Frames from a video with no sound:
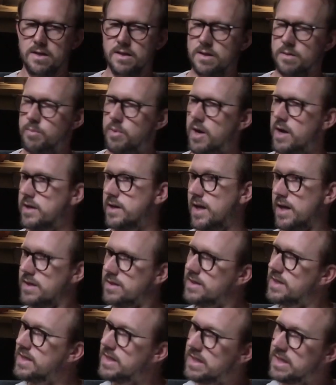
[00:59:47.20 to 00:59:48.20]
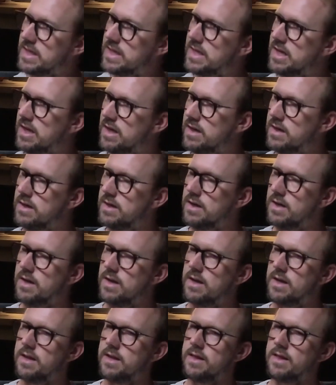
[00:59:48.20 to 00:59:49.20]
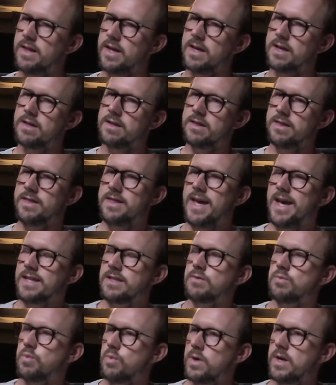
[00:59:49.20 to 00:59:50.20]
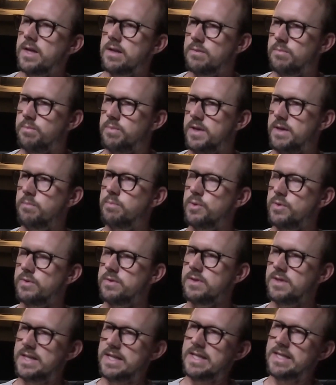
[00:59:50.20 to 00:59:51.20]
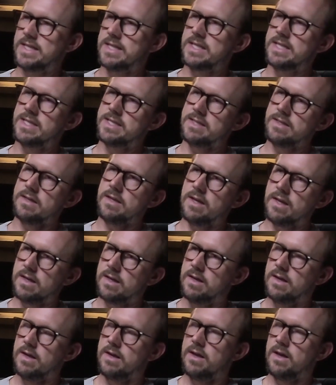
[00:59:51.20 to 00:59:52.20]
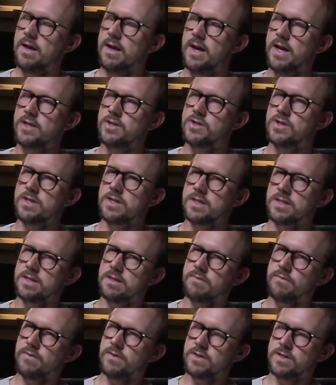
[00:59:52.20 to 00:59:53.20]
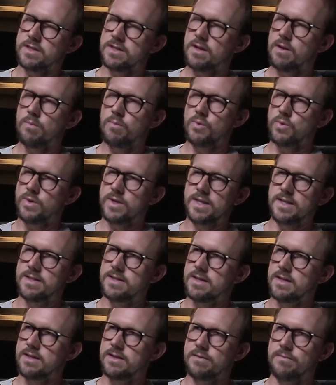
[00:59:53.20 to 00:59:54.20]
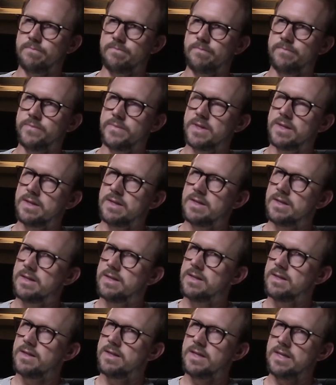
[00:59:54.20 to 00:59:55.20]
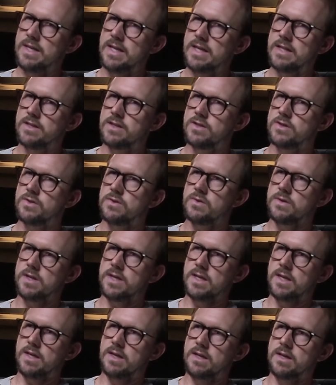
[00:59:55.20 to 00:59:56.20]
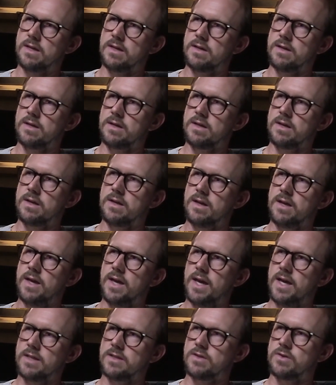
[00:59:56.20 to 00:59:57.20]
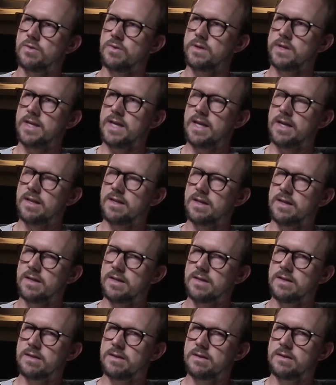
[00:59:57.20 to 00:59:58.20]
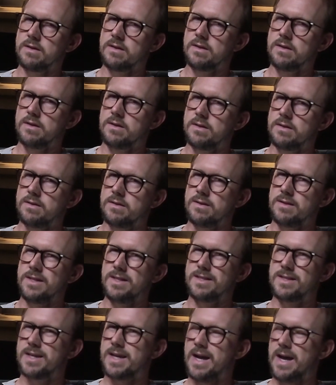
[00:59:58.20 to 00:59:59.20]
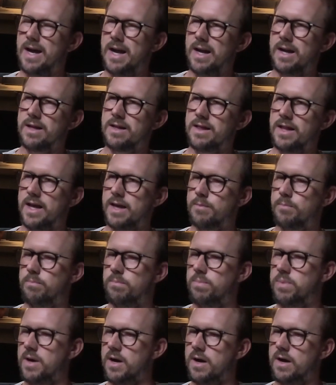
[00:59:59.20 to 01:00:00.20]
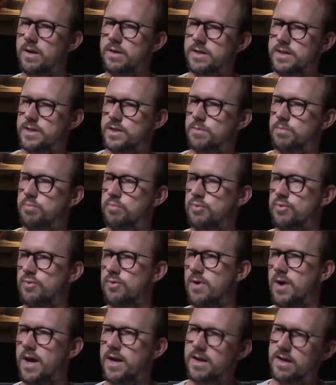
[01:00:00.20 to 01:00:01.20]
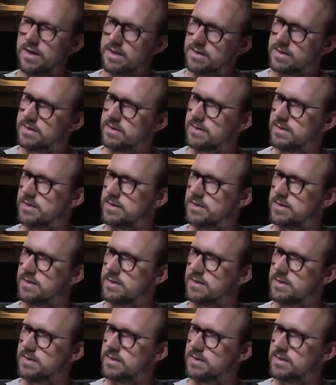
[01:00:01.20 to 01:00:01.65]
the podcast he did. Like, that's what people need to see. I just, for some reason, the industry has created these kind of like polished products,